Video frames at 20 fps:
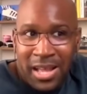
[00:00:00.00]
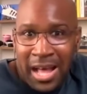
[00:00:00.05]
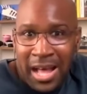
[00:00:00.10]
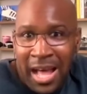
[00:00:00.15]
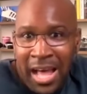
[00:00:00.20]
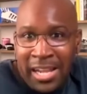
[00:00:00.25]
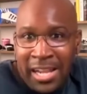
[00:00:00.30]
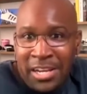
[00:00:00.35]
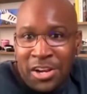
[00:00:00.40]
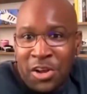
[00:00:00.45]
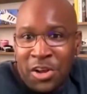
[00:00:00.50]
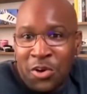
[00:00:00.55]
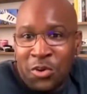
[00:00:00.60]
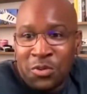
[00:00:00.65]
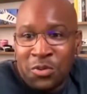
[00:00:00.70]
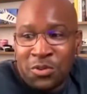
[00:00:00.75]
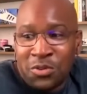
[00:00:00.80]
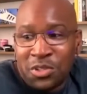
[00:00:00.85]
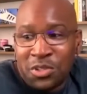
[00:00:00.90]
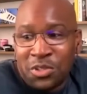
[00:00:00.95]
I
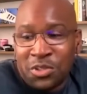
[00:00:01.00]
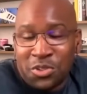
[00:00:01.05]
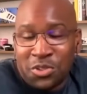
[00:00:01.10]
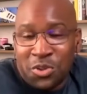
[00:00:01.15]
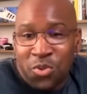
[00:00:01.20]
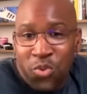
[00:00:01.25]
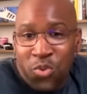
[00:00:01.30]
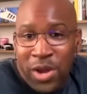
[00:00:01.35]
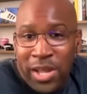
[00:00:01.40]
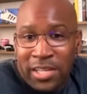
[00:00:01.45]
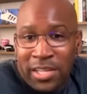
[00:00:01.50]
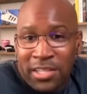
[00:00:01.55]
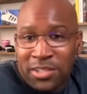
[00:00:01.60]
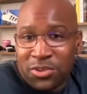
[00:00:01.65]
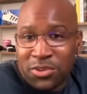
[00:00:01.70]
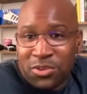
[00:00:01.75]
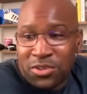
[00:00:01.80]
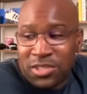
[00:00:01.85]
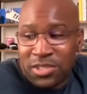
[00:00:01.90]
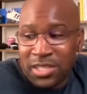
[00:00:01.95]
know there's a way
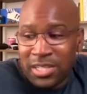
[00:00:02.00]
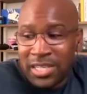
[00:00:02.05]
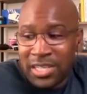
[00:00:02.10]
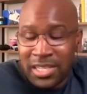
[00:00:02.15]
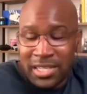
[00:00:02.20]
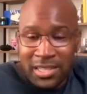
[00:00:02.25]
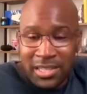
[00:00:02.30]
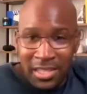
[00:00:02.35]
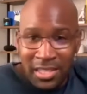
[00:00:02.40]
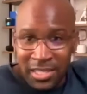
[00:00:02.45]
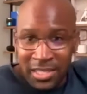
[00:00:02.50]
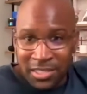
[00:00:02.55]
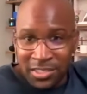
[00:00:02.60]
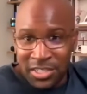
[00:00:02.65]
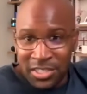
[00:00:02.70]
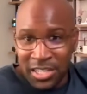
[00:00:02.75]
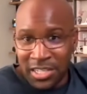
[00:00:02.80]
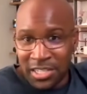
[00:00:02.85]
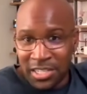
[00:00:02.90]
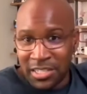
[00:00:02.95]
to get things
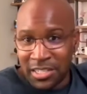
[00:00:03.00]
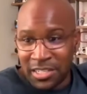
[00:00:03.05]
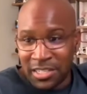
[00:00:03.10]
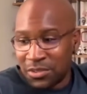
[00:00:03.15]
done.